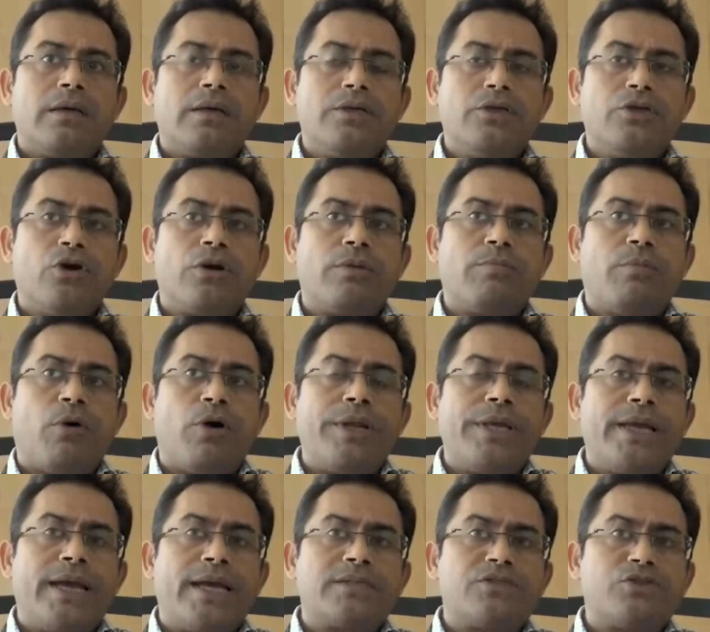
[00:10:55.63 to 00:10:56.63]
your
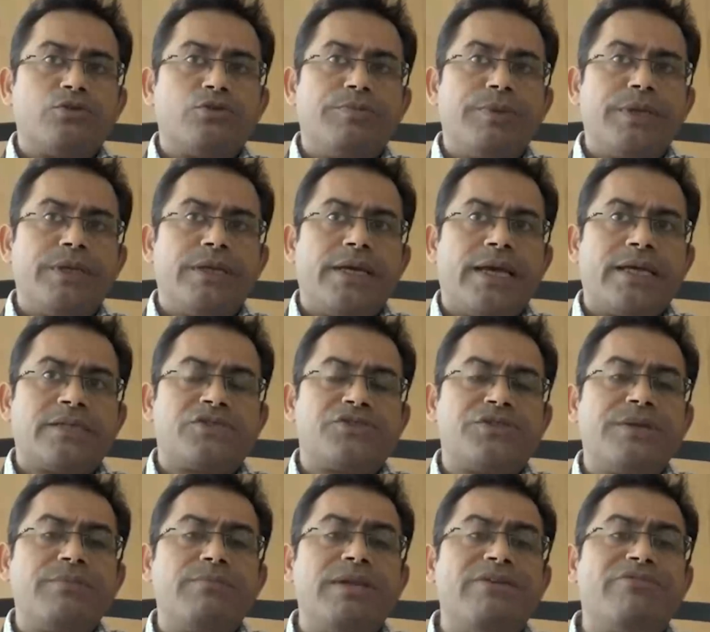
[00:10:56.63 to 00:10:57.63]
body has to be
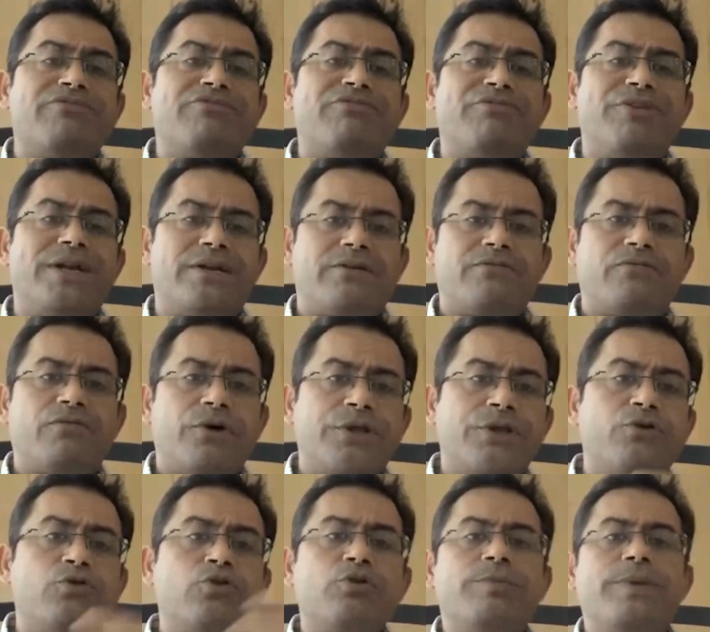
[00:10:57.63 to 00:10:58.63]
extremely fit for
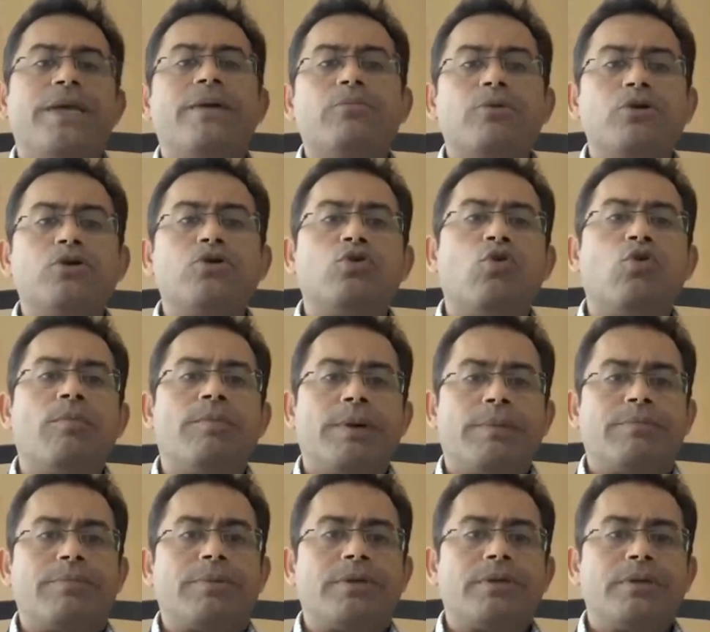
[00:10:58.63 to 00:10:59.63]
you to be able to cope
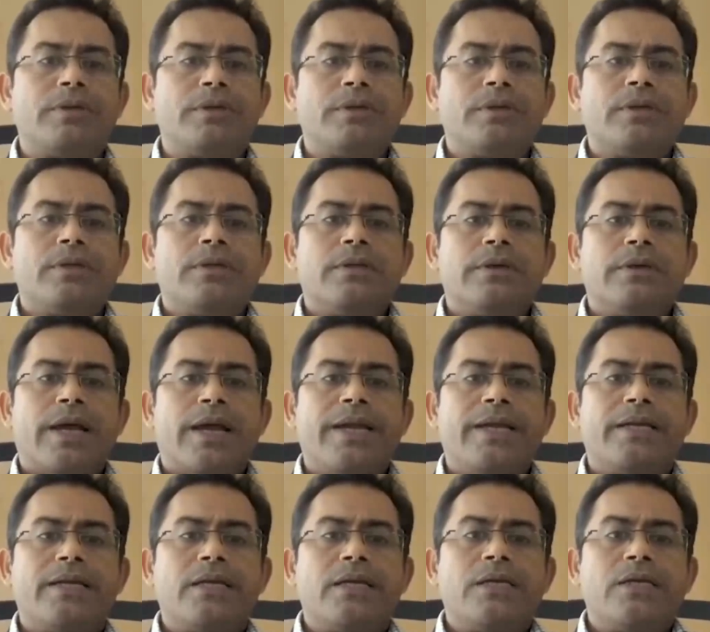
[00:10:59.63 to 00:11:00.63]
up.
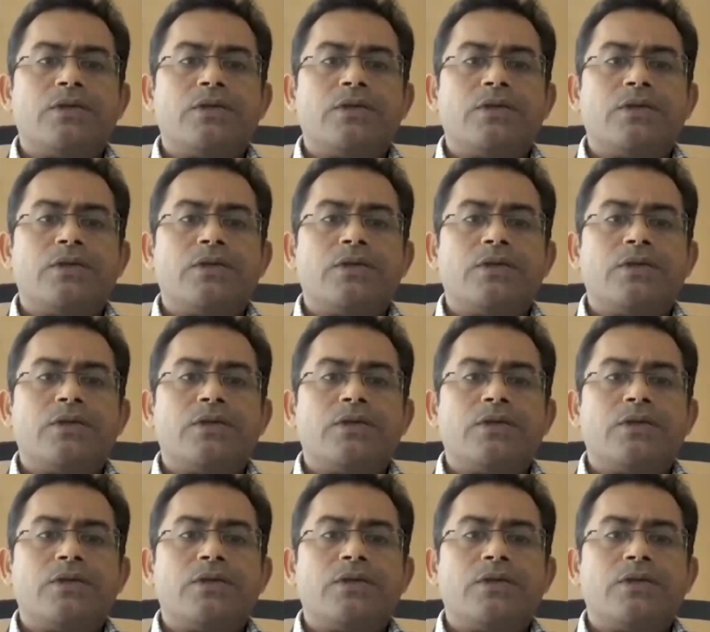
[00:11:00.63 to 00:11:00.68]
Right.